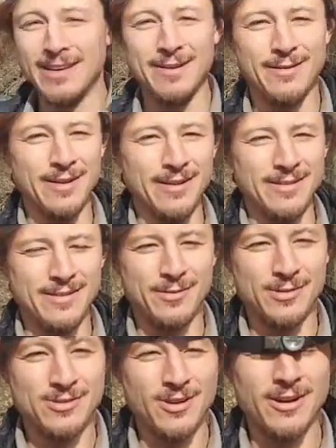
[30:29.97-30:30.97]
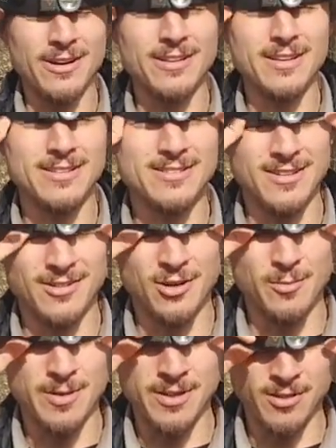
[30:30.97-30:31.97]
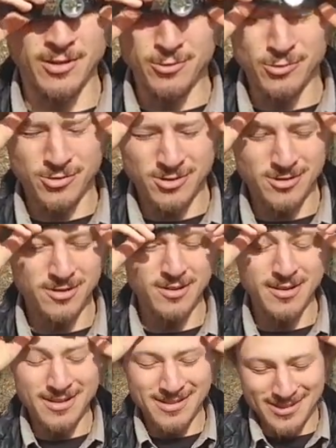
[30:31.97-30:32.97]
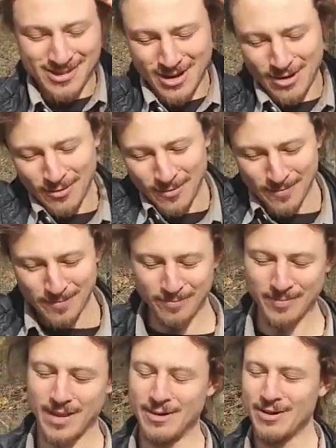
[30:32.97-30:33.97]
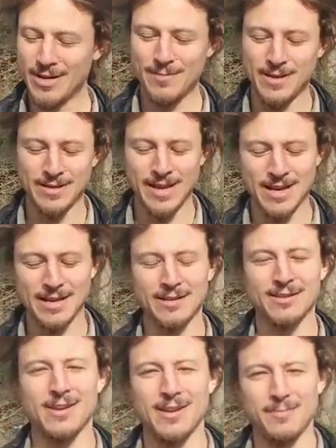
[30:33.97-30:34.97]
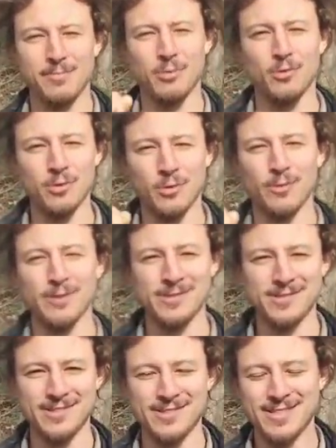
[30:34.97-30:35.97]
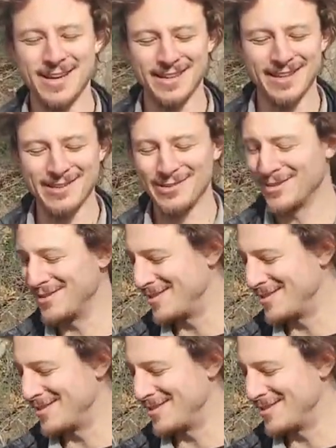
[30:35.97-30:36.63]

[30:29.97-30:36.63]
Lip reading: it was starting. It's a little bit loose. So I recommend getting pull cords instead that you